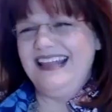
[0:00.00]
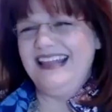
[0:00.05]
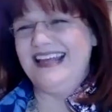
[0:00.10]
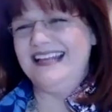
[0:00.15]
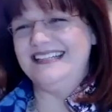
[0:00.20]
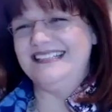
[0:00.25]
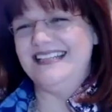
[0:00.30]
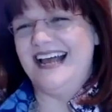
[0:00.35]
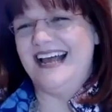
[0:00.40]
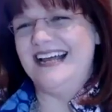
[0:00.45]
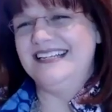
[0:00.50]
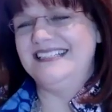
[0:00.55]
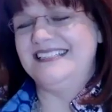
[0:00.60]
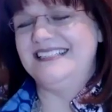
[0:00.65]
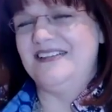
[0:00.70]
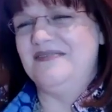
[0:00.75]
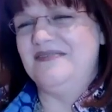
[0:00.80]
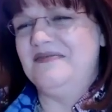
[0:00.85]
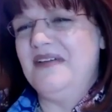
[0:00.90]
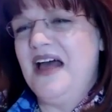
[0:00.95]
That's
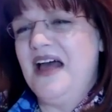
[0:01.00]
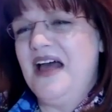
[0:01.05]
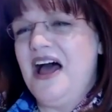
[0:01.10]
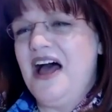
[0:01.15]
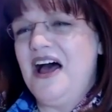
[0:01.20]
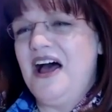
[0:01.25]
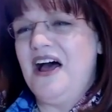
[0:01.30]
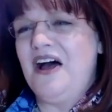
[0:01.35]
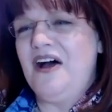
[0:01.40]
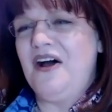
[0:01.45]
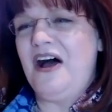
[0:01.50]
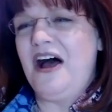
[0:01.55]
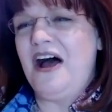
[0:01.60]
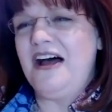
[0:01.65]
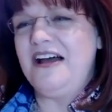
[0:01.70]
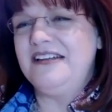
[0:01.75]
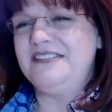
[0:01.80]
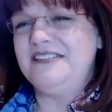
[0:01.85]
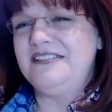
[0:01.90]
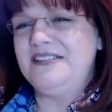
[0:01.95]
awesome.
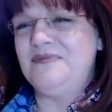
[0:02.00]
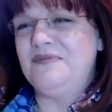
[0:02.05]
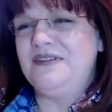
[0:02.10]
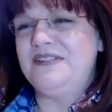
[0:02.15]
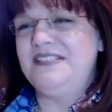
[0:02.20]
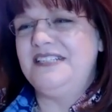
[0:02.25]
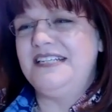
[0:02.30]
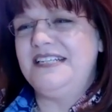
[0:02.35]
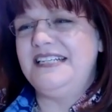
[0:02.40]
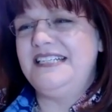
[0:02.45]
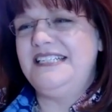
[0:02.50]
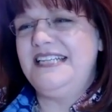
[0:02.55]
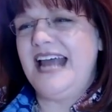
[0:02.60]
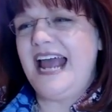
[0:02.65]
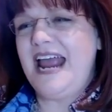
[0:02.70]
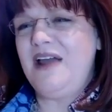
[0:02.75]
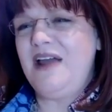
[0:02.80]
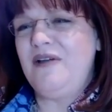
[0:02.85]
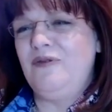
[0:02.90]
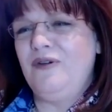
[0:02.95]
Awesome. Well,
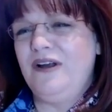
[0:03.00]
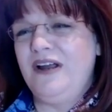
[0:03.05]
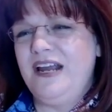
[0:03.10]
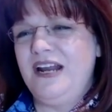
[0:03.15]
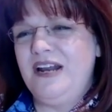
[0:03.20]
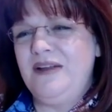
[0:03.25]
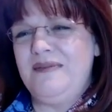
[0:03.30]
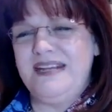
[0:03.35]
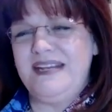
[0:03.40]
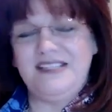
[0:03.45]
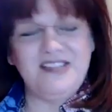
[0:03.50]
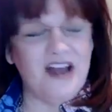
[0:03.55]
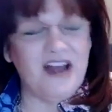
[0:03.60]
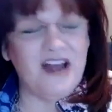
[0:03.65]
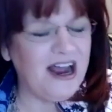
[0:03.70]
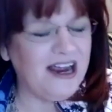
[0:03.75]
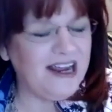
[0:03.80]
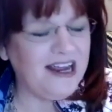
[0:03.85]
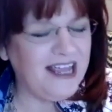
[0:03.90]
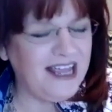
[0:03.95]
today we're going to be
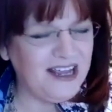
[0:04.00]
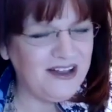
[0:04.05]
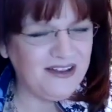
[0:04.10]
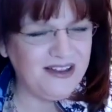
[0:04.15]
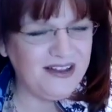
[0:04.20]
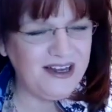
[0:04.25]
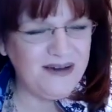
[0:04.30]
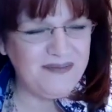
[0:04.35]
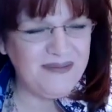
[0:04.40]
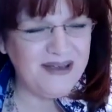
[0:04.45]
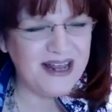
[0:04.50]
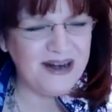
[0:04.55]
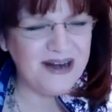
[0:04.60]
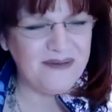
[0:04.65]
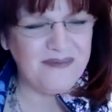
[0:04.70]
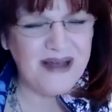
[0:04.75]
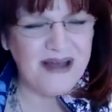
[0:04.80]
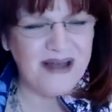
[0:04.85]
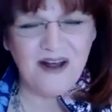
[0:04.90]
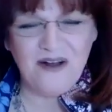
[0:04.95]
talking a little bit
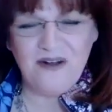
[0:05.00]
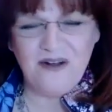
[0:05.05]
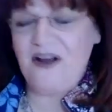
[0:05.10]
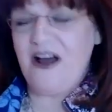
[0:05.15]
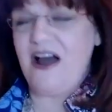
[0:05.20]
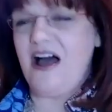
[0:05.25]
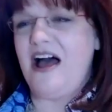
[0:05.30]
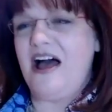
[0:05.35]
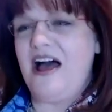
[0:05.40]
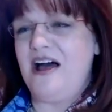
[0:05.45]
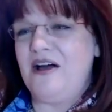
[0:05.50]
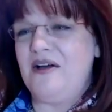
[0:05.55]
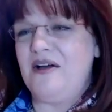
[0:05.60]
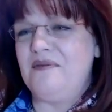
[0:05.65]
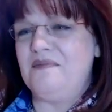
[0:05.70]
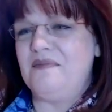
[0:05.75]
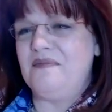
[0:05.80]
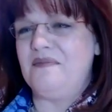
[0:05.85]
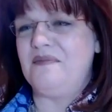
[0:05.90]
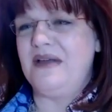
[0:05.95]
about
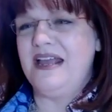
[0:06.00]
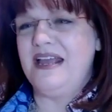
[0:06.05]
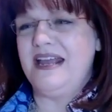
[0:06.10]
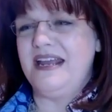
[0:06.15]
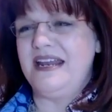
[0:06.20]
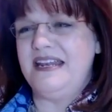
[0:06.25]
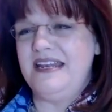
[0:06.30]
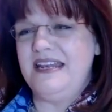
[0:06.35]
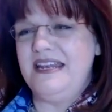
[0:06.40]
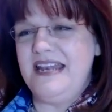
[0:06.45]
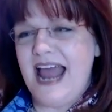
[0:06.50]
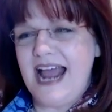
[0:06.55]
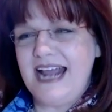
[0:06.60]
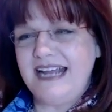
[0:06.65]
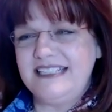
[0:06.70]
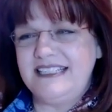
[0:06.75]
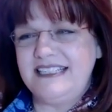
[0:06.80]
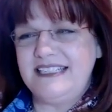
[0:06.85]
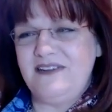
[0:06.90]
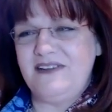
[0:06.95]

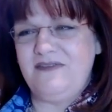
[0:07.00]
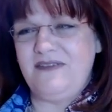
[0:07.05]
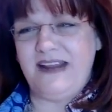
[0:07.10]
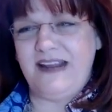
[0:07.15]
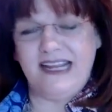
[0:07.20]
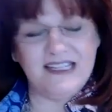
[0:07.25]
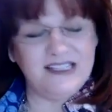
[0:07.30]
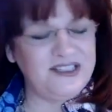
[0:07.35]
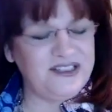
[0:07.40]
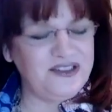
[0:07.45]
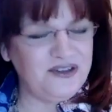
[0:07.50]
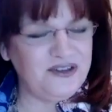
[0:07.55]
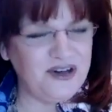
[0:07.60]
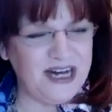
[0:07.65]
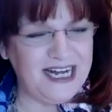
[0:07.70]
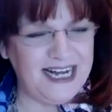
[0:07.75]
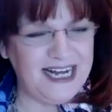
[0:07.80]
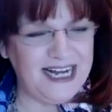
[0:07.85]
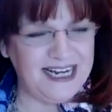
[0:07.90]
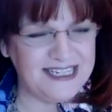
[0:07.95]
Next Advanced
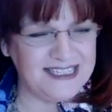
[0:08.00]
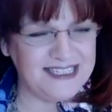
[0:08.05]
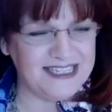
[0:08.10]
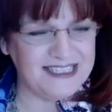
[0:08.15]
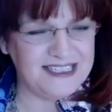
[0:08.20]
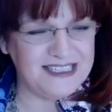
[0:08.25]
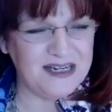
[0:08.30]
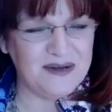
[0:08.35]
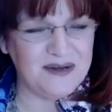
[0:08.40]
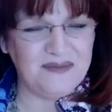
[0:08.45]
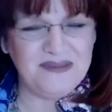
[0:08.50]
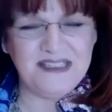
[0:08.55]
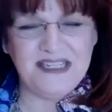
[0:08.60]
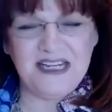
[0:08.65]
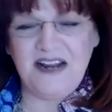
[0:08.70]
Training Systems.